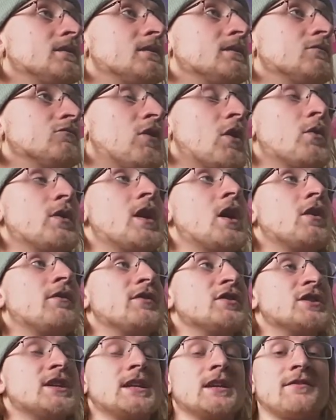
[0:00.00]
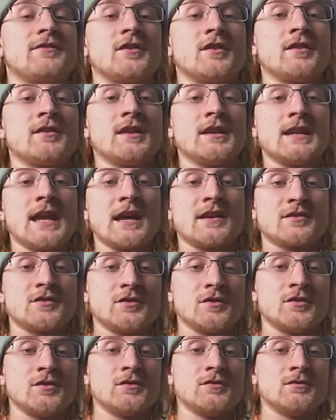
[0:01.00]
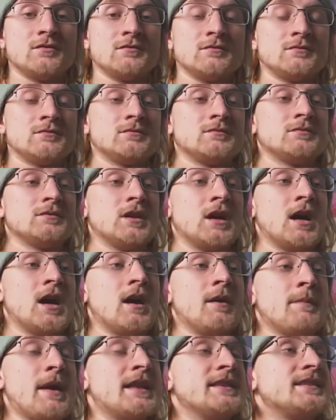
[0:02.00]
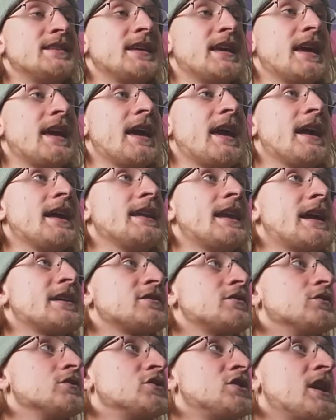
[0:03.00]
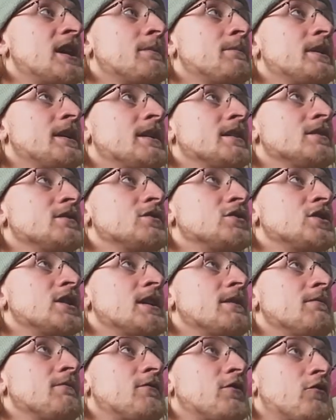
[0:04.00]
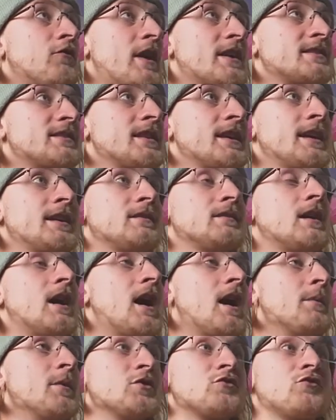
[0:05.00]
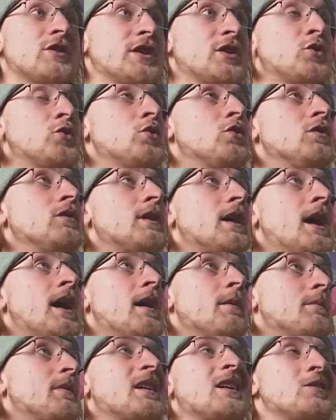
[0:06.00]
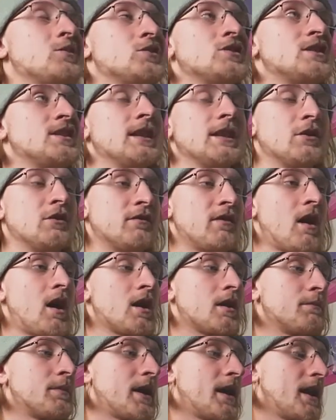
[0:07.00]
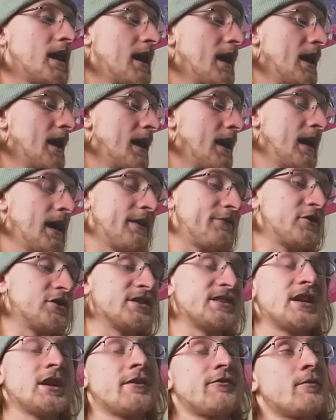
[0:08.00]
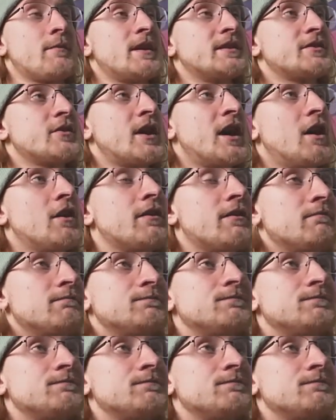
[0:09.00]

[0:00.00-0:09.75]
Roanoke, Virginia for the NCAA national championship for wrestling. It was really cool. It was just a little vlog, but if you're just here for mental health,